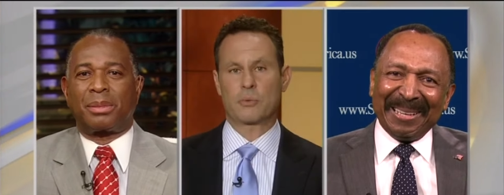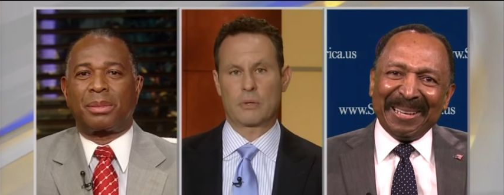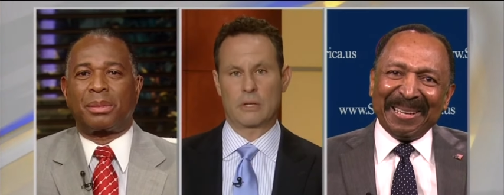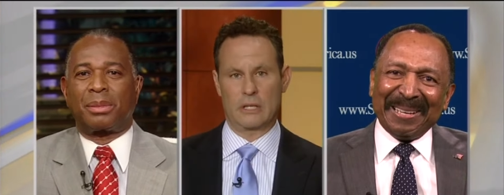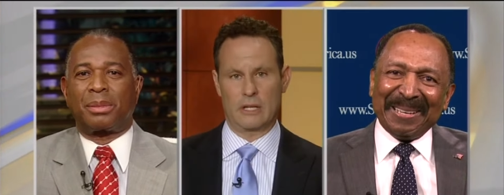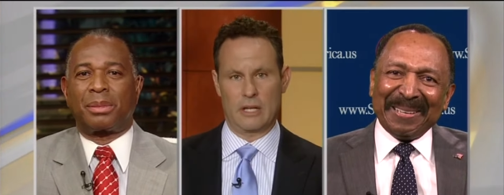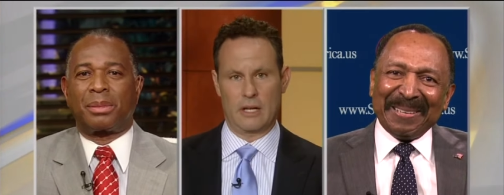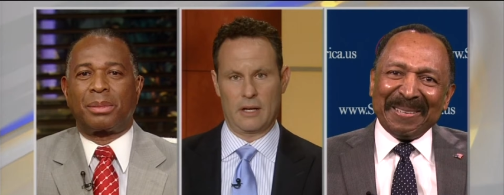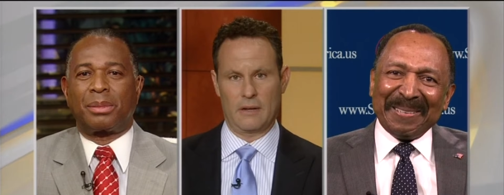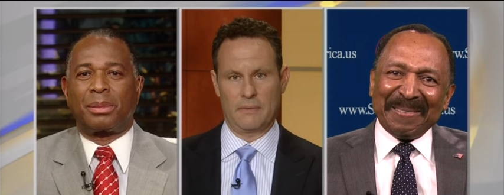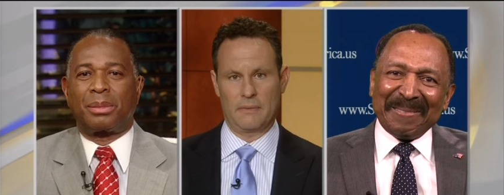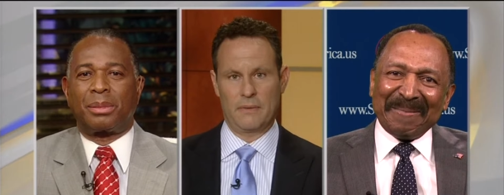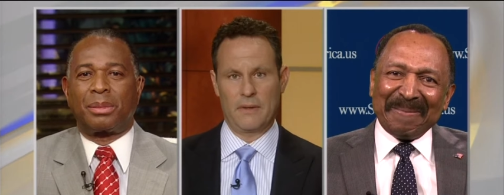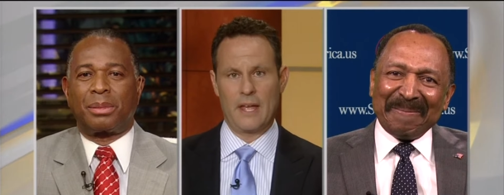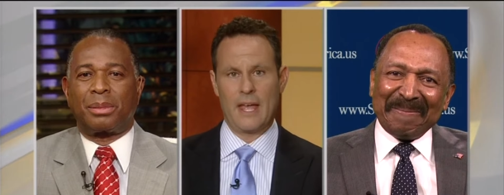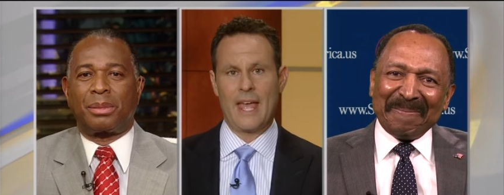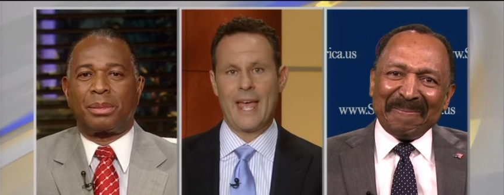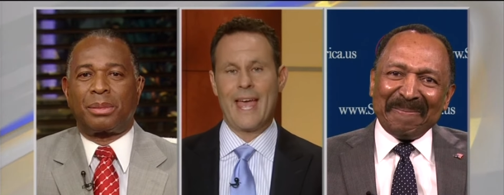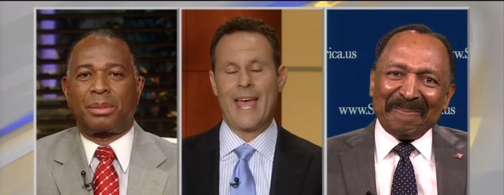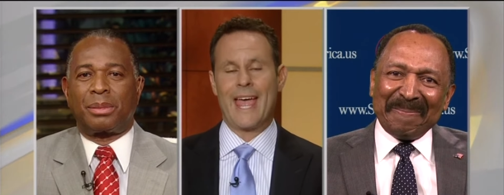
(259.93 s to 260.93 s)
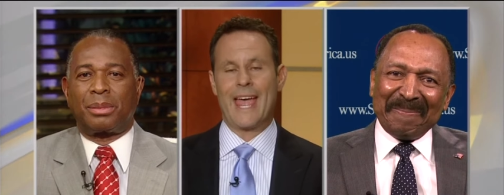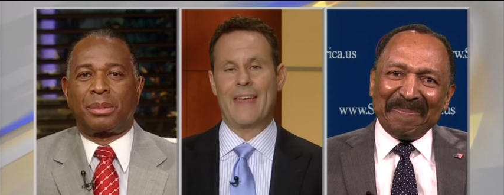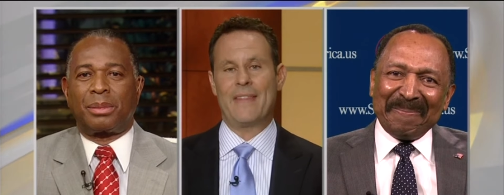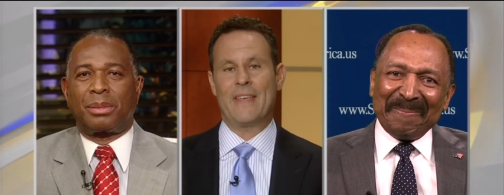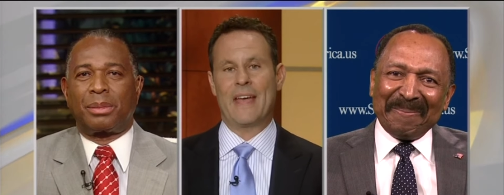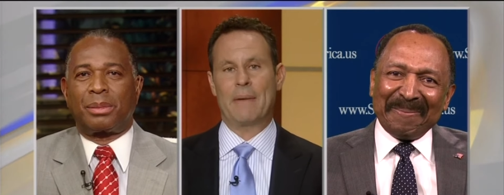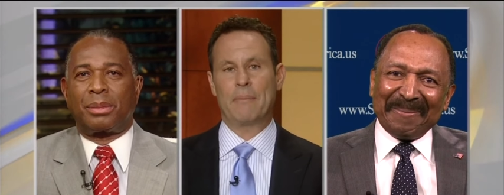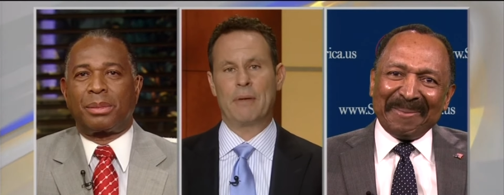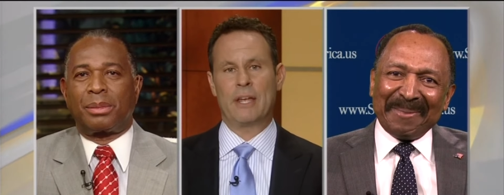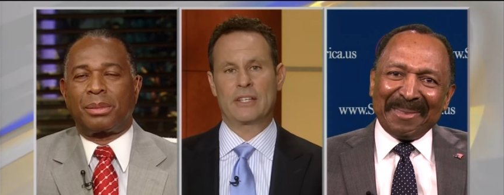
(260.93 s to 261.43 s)
Speaker 1: with love,
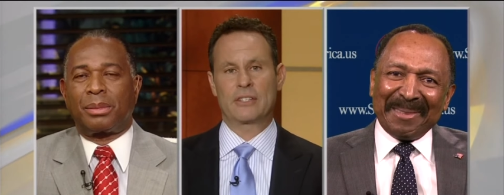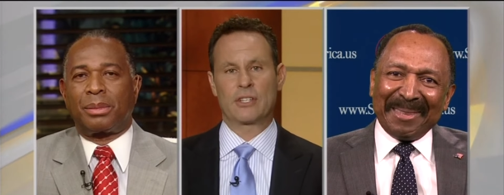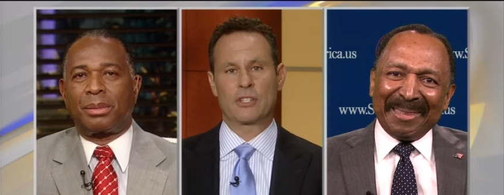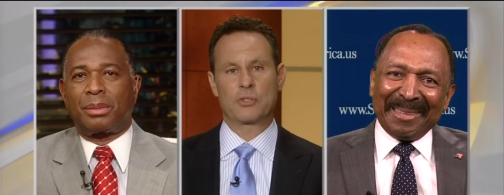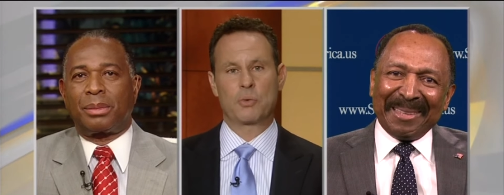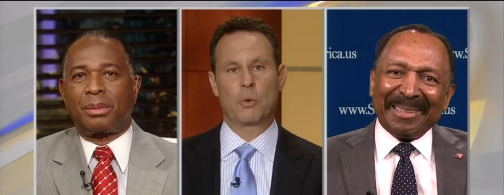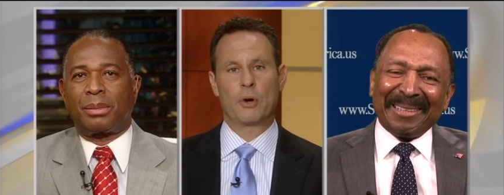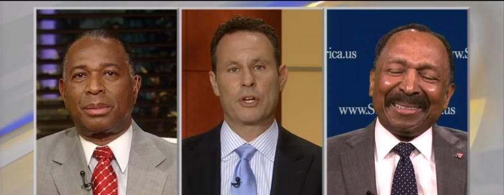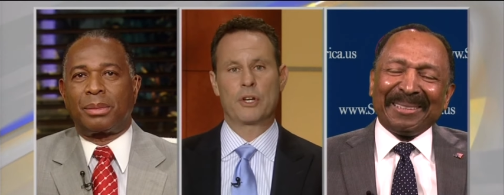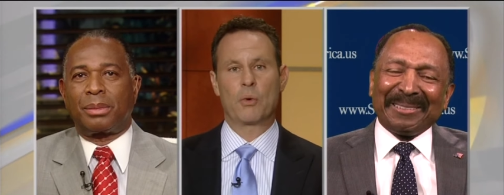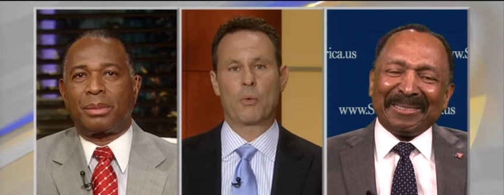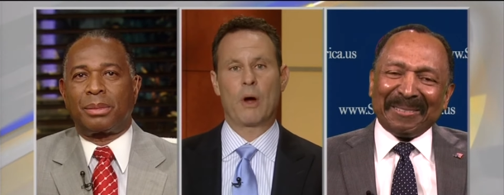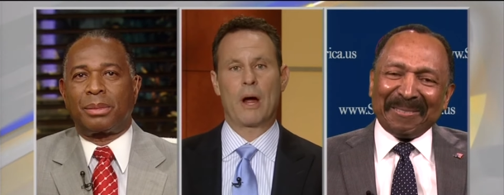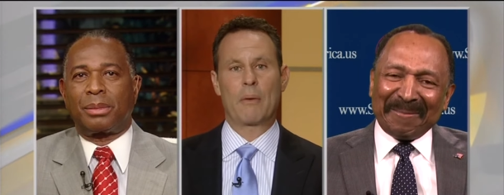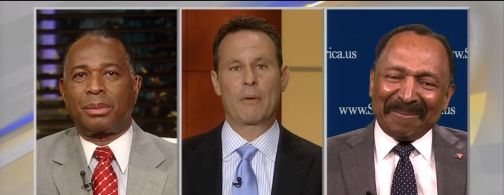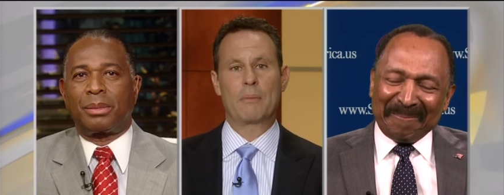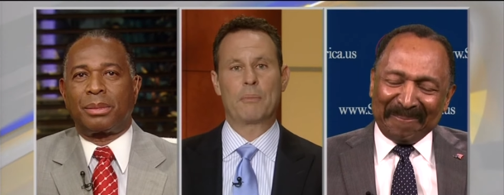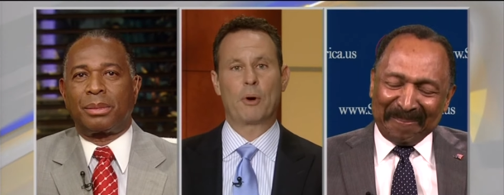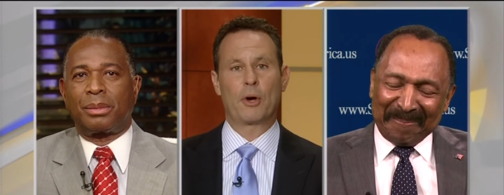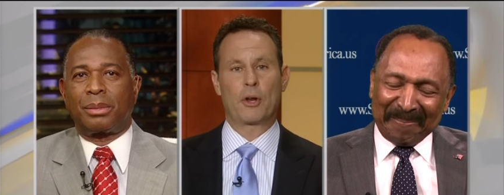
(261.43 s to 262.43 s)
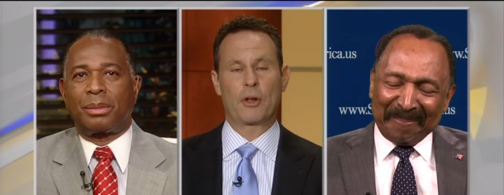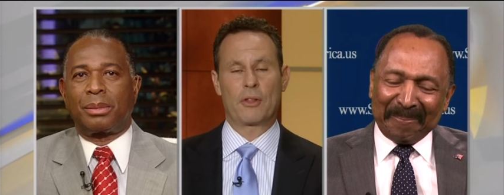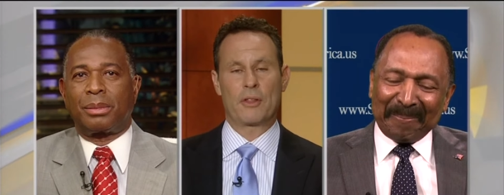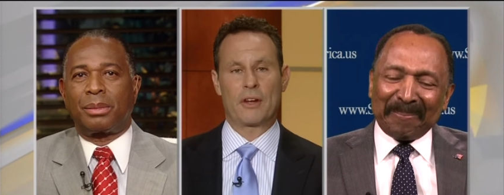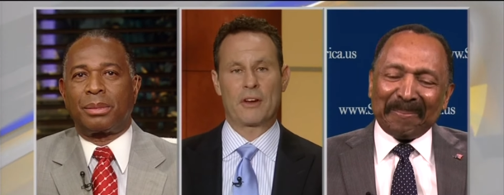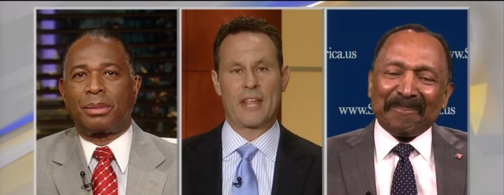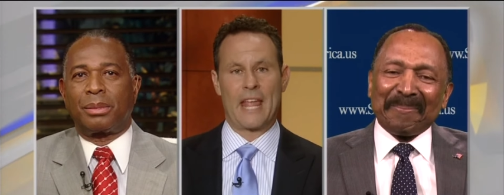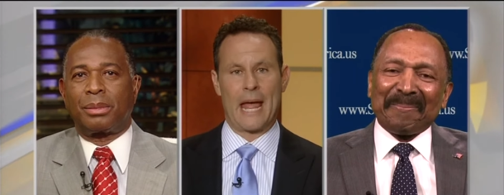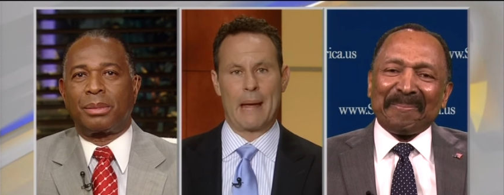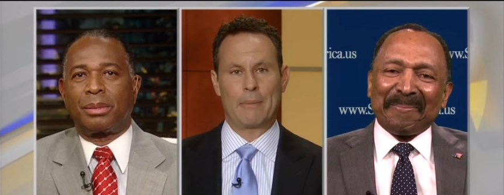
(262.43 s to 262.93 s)
and that makes us wonder why we bought all
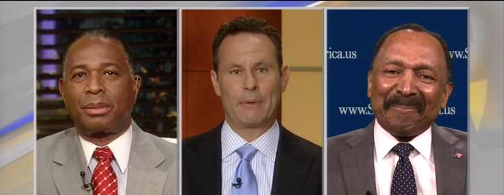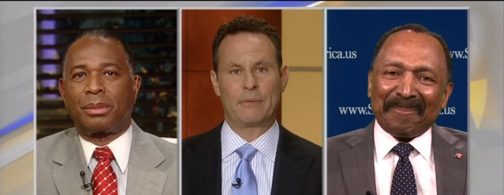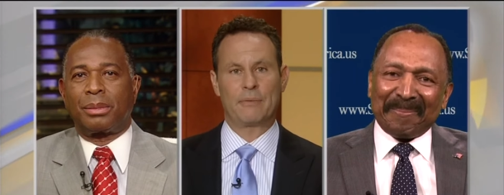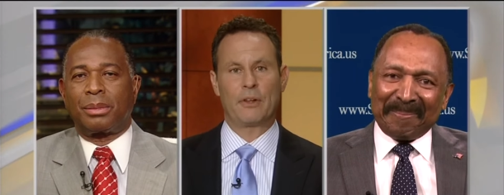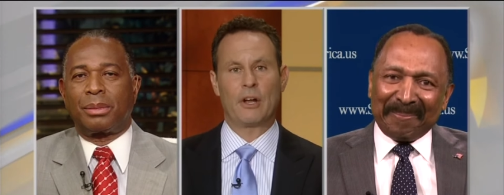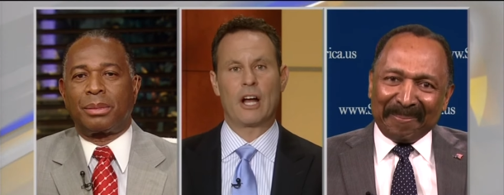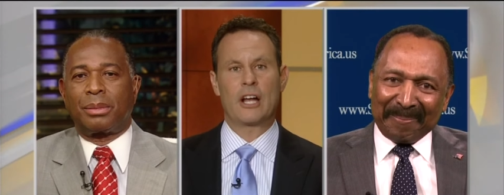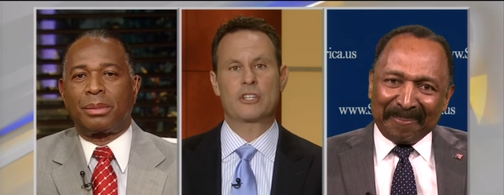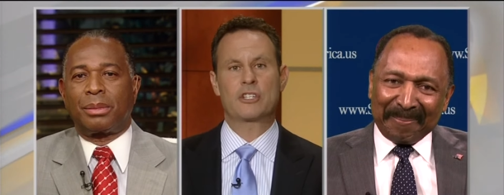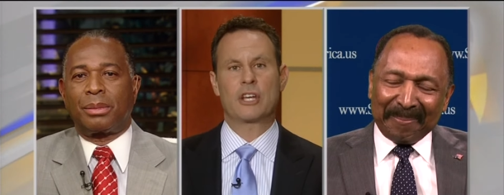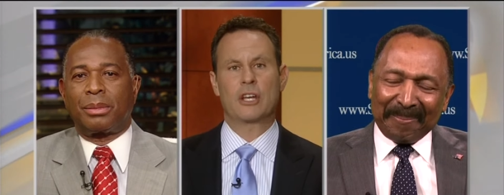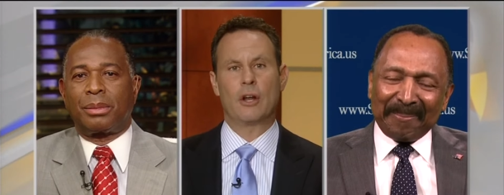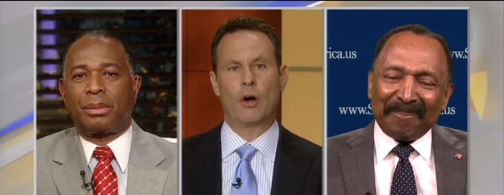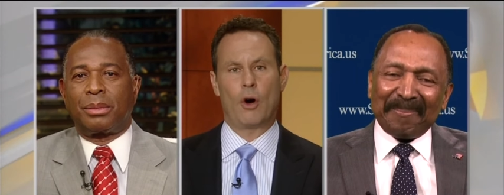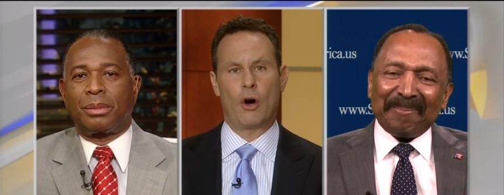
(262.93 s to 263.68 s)
the camouflage and